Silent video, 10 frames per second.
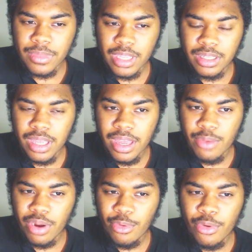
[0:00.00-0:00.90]

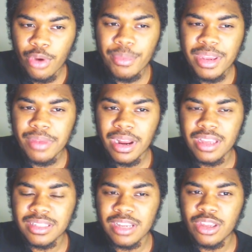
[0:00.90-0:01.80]
And what I mean by
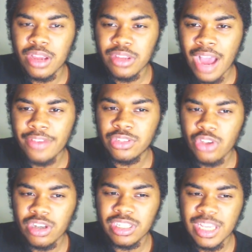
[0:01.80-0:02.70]
that is that you have
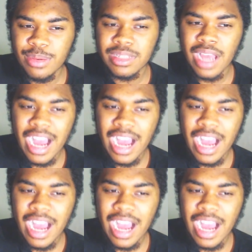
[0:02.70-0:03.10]
certain teams that